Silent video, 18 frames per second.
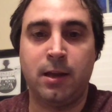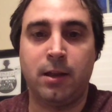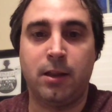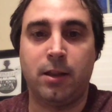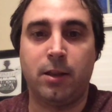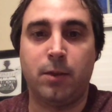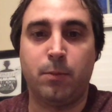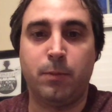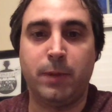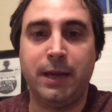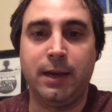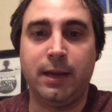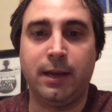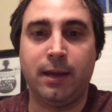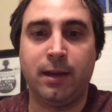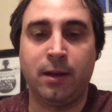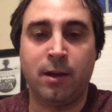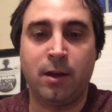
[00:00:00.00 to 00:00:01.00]
the
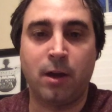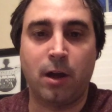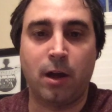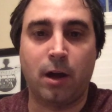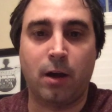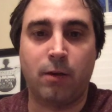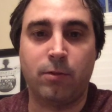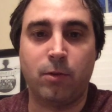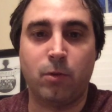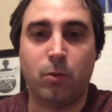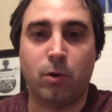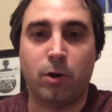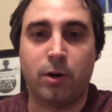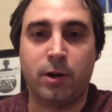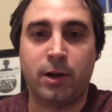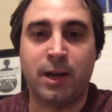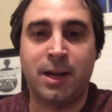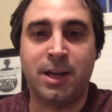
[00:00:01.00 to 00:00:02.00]
meaning of the
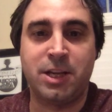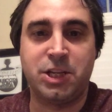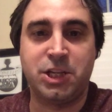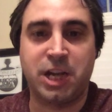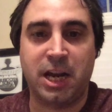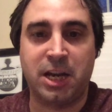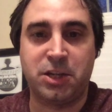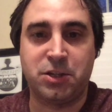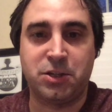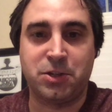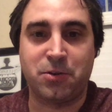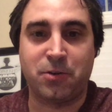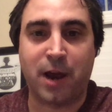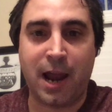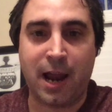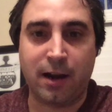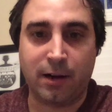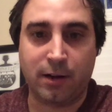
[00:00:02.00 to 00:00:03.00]
word changes
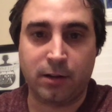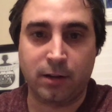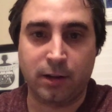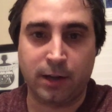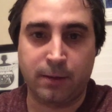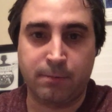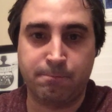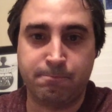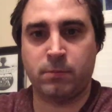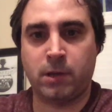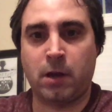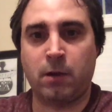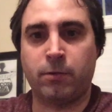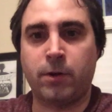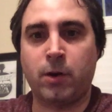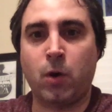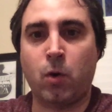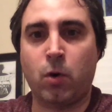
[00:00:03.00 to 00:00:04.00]
radically.
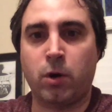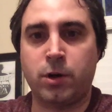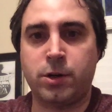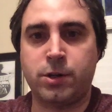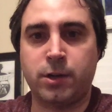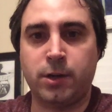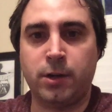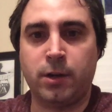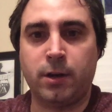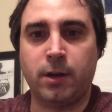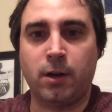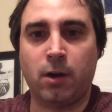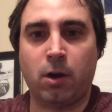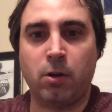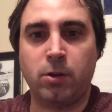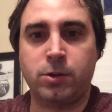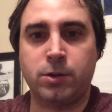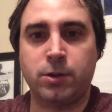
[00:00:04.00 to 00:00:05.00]
Of course, you can
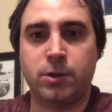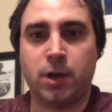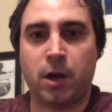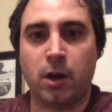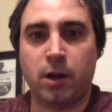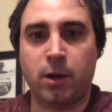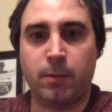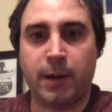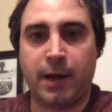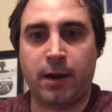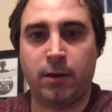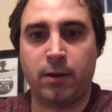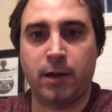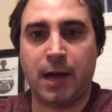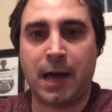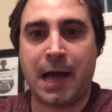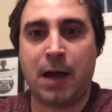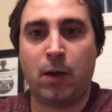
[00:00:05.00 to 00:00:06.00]
also talk about
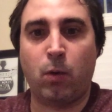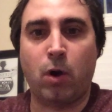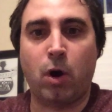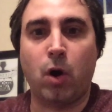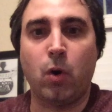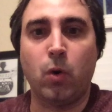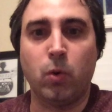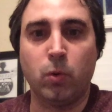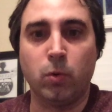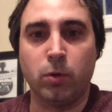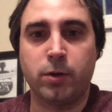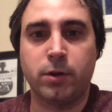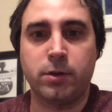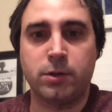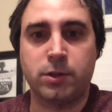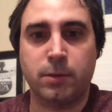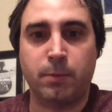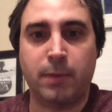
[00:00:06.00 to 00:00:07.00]
how old
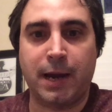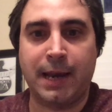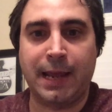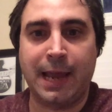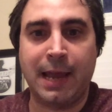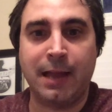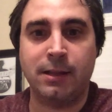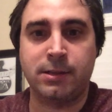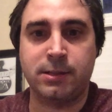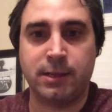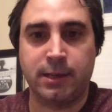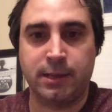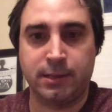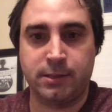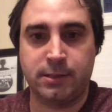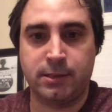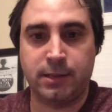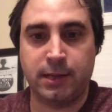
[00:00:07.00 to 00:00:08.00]
somebody else
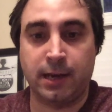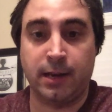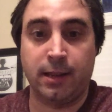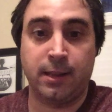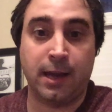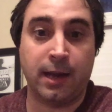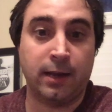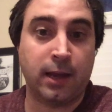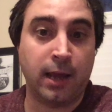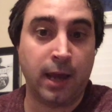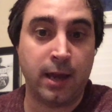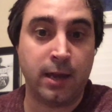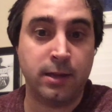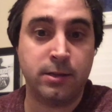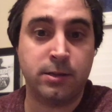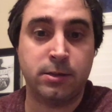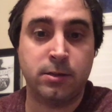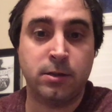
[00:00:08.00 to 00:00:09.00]
is. And in that
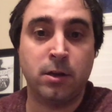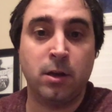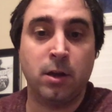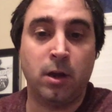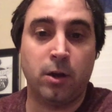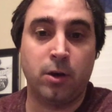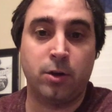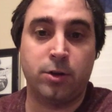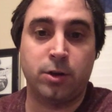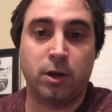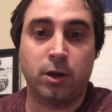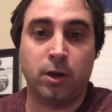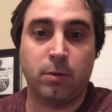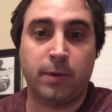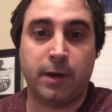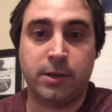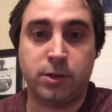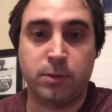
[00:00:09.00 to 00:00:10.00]
case, you're talking
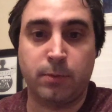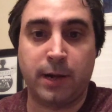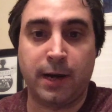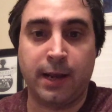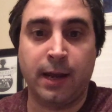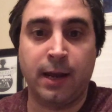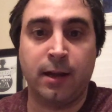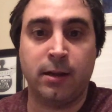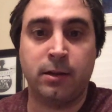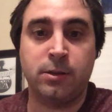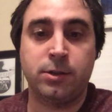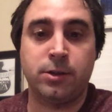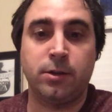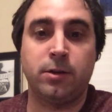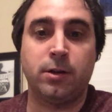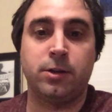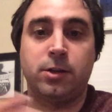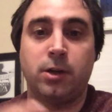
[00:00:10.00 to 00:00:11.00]
about somebody else,
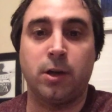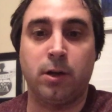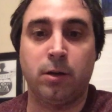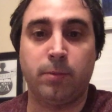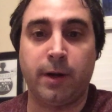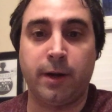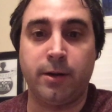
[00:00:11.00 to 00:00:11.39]
you're not talking about